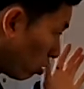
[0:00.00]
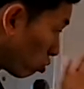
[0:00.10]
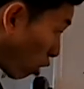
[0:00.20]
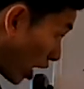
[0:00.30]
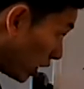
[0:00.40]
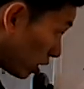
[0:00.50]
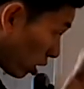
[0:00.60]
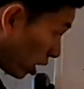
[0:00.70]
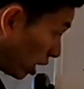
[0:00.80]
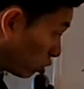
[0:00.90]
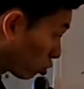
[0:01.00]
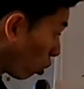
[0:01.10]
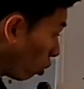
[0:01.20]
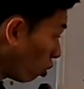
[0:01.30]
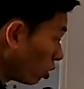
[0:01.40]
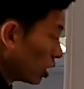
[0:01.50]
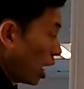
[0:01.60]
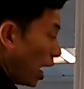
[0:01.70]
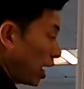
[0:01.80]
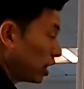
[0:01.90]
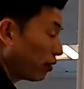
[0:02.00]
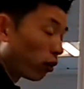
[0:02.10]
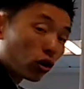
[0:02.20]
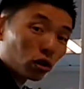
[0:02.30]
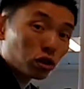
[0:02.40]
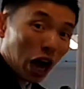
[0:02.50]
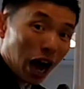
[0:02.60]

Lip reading: write and draw, and they forgot to